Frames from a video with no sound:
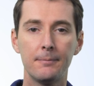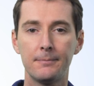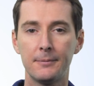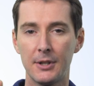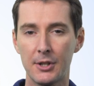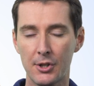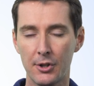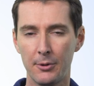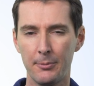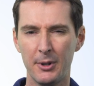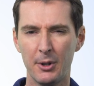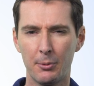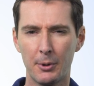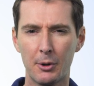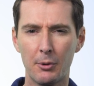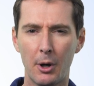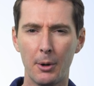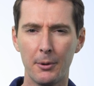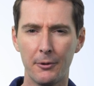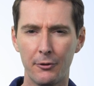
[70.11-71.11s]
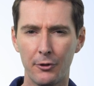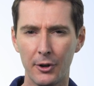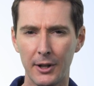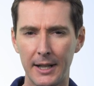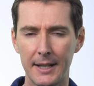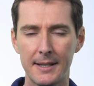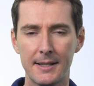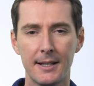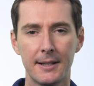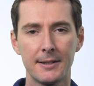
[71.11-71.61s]
There's going to be a requirement for
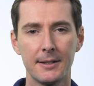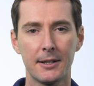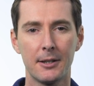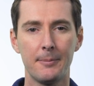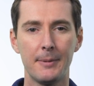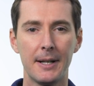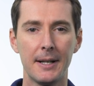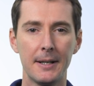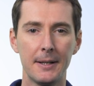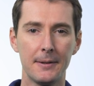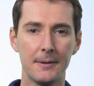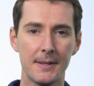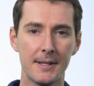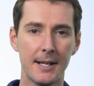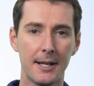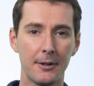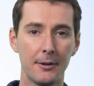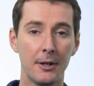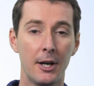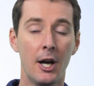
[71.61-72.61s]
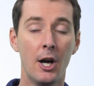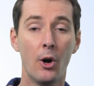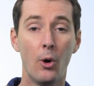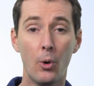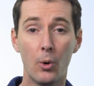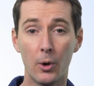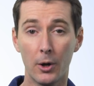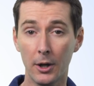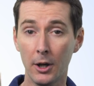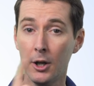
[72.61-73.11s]
lights. I'll talk about that in a second.
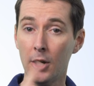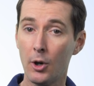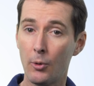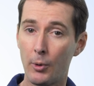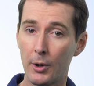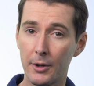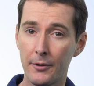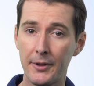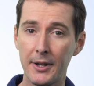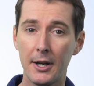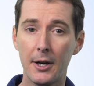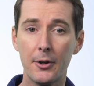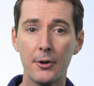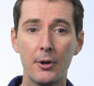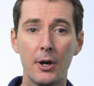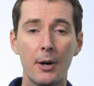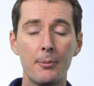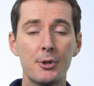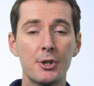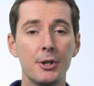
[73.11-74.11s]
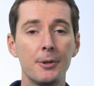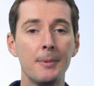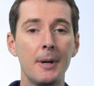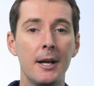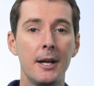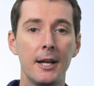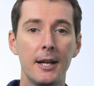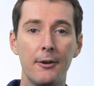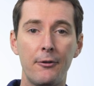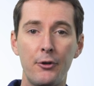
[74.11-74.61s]
Or one of the other option,
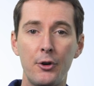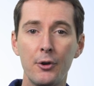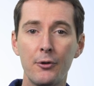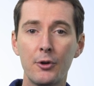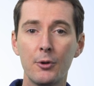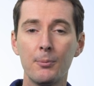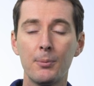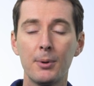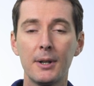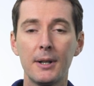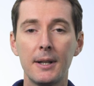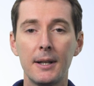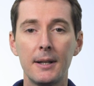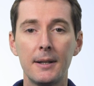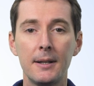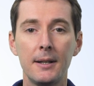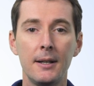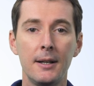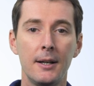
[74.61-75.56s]
if you've completed